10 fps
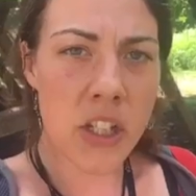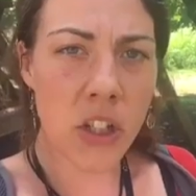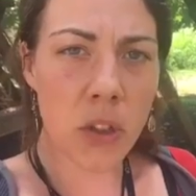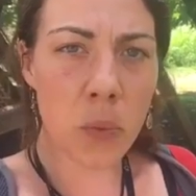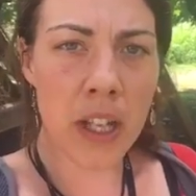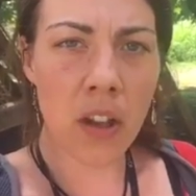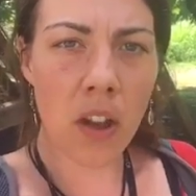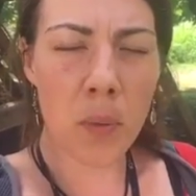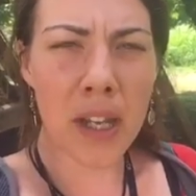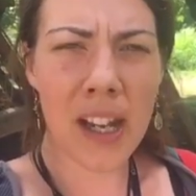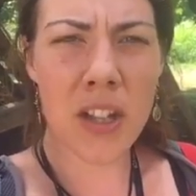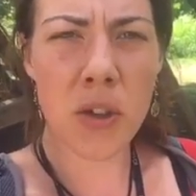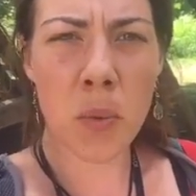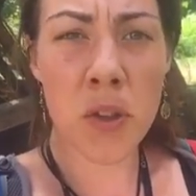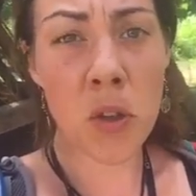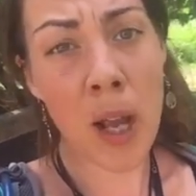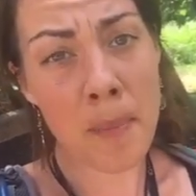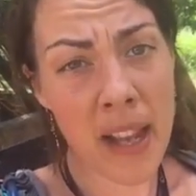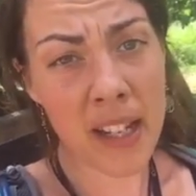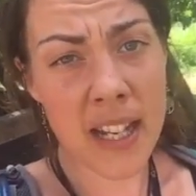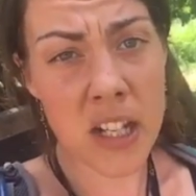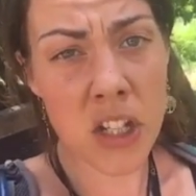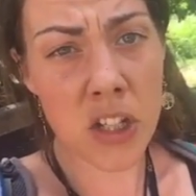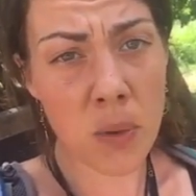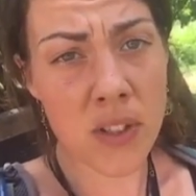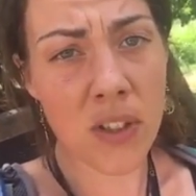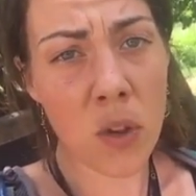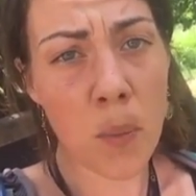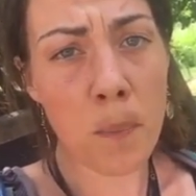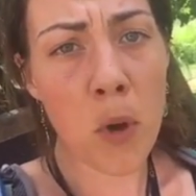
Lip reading: teach a good recall, we got to do it when they're not paying attention to us and they're